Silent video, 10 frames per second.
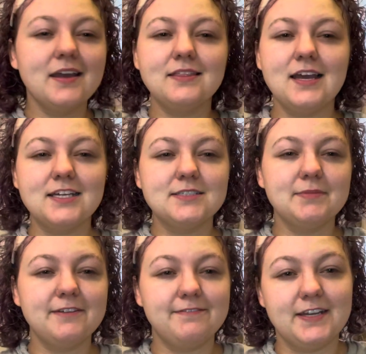That's
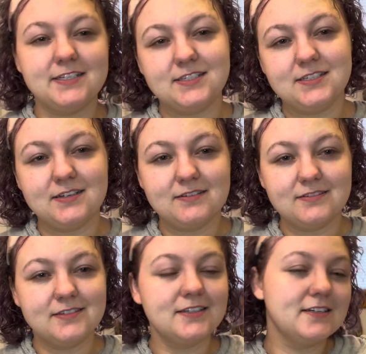my face
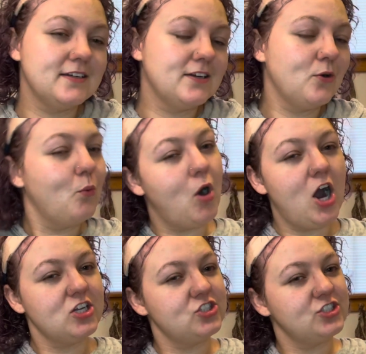
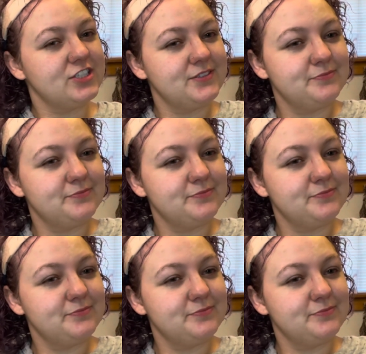washed.